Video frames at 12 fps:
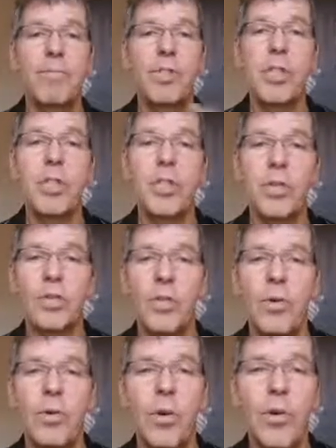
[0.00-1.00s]
She's
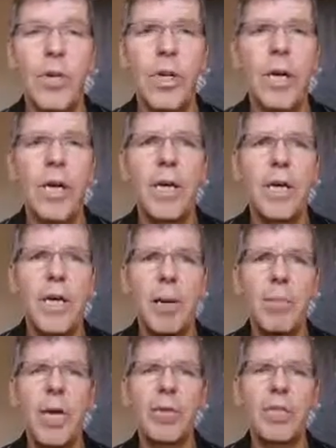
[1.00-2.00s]
also on in a
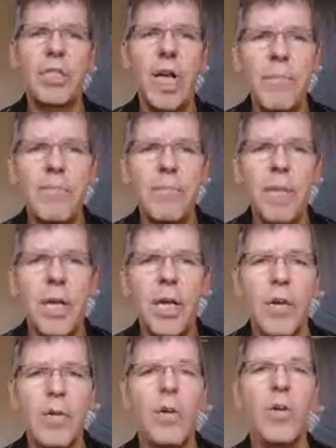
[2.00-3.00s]
couple hours time
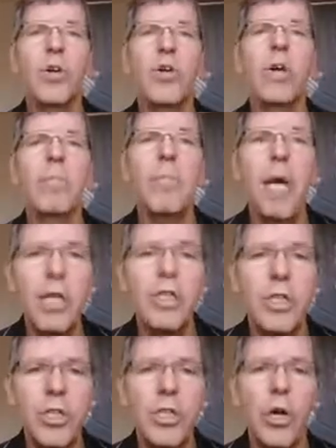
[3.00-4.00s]
with another
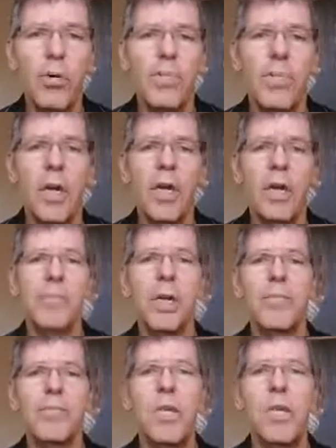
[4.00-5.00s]
amazing show.
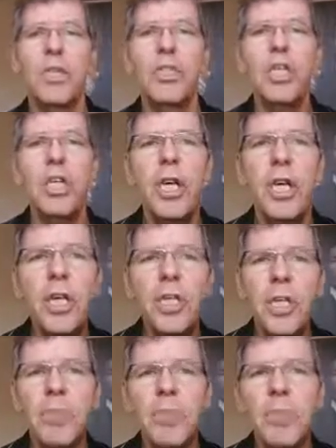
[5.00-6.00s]
But she
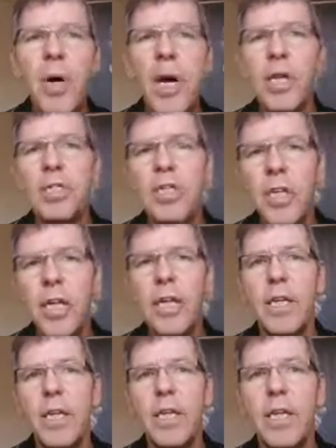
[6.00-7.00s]
is a master
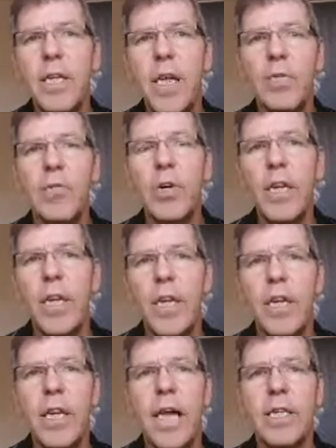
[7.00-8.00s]
in networking and
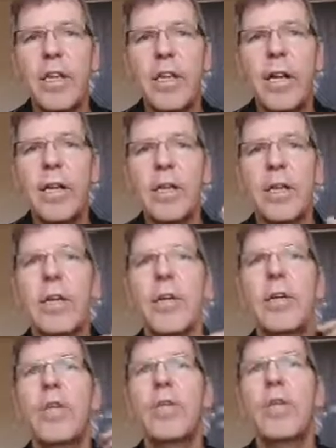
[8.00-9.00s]
connecting, and
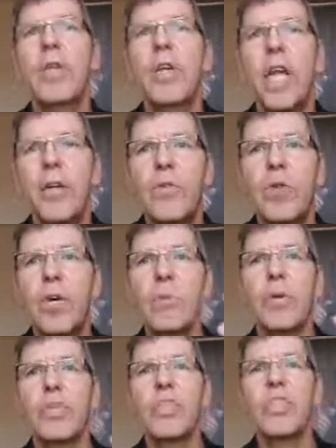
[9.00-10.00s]
not only
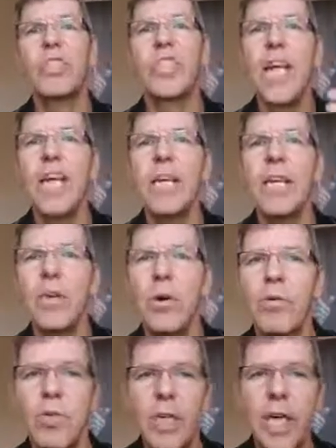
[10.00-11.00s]
networking but sustaining
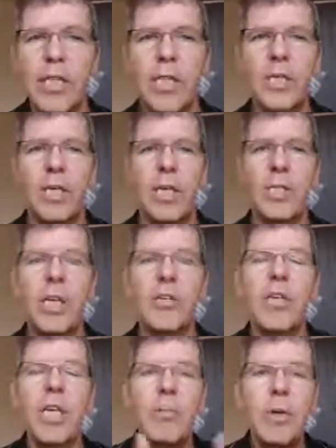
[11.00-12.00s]
those connections and the
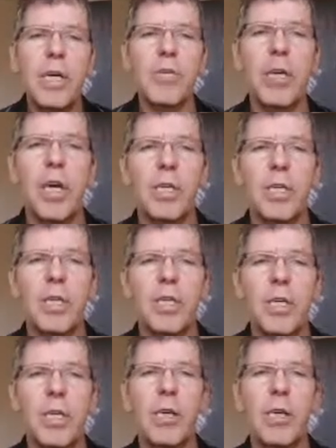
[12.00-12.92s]
deeper interactions,